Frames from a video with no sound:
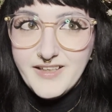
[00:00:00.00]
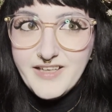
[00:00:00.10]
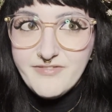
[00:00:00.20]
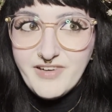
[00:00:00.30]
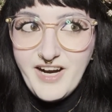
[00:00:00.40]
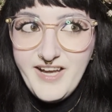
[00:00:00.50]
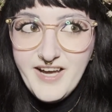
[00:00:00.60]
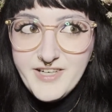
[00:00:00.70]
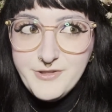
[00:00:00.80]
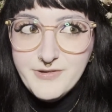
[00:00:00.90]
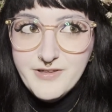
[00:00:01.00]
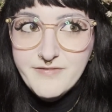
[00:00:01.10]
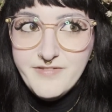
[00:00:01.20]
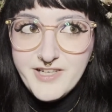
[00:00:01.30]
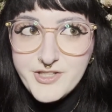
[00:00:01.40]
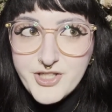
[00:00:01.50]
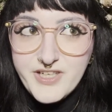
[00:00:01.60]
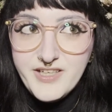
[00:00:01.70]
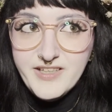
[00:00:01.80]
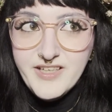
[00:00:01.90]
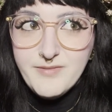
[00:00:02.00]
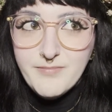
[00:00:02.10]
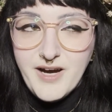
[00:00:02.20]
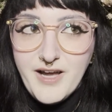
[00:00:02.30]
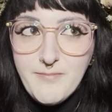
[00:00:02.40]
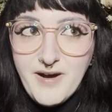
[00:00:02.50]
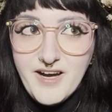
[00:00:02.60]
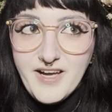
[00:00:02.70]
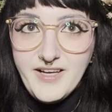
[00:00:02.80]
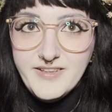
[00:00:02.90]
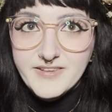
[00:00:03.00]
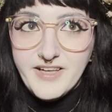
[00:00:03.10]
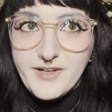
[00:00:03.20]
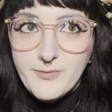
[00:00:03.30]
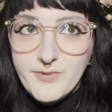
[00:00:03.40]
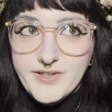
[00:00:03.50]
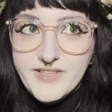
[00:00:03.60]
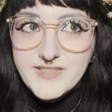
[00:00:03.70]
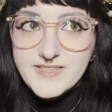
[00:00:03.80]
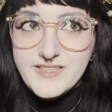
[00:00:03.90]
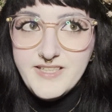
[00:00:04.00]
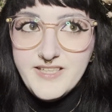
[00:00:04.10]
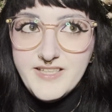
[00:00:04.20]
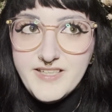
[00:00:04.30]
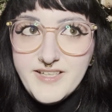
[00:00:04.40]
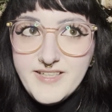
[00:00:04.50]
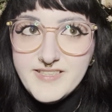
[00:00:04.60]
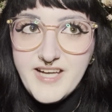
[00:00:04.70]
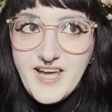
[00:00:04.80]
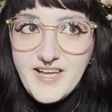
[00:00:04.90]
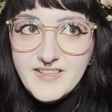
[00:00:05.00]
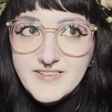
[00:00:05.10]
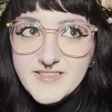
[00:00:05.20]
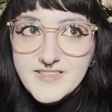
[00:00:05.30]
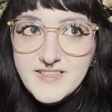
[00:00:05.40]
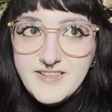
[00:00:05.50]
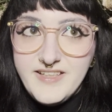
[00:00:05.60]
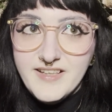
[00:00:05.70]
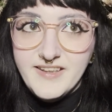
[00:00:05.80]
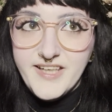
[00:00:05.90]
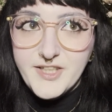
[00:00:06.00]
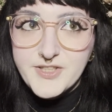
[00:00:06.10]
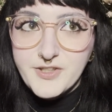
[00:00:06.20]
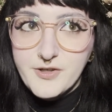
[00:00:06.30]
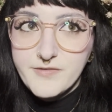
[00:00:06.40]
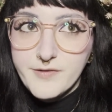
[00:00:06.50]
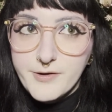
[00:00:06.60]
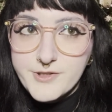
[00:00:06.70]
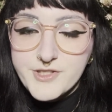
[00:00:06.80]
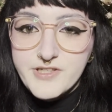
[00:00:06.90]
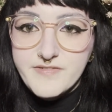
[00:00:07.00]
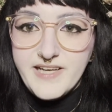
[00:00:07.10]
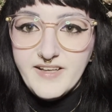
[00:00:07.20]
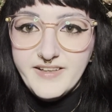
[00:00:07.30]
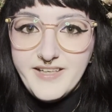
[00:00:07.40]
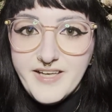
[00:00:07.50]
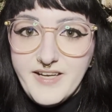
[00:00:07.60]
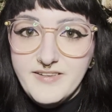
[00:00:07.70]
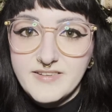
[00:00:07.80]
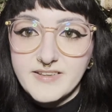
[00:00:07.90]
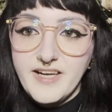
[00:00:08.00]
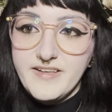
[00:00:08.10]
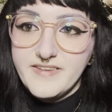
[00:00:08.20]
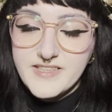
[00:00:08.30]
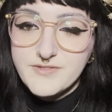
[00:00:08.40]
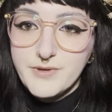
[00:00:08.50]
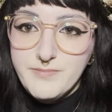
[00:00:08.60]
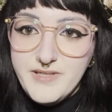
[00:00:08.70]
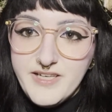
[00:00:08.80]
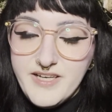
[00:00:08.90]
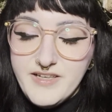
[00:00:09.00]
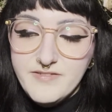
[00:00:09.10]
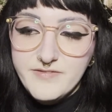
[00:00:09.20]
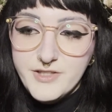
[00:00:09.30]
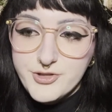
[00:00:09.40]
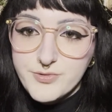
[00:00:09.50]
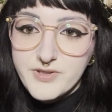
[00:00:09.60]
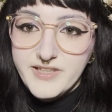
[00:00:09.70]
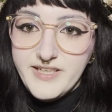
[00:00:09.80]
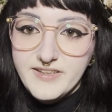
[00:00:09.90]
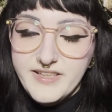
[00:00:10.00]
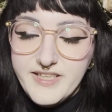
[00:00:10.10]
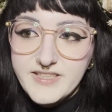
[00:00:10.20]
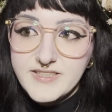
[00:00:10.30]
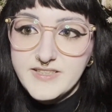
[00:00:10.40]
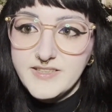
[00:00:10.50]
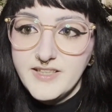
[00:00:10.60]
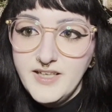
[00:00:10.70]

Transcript: If I had to envision in my mind, like, what is the intense, the elixir version of Alien, like, this would be it, visually at least.